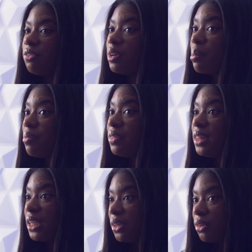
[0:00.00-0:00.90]
From
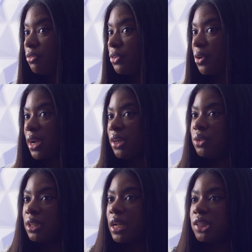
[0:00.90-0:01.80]
then on forward, I
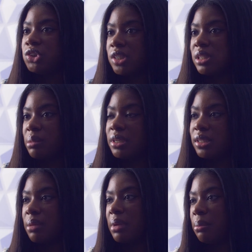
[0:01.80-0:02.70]
knew that I could trust them
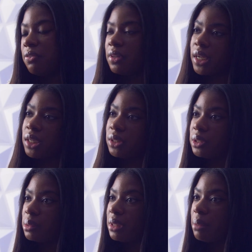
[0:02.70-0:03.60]
because they made me feel like a
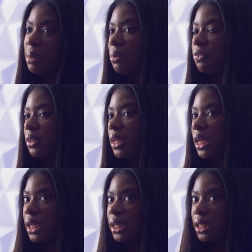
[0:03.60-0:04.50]
home, and they made me feel
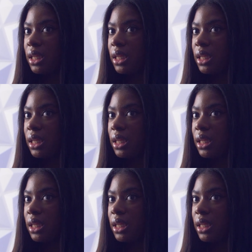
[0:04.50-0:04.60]
like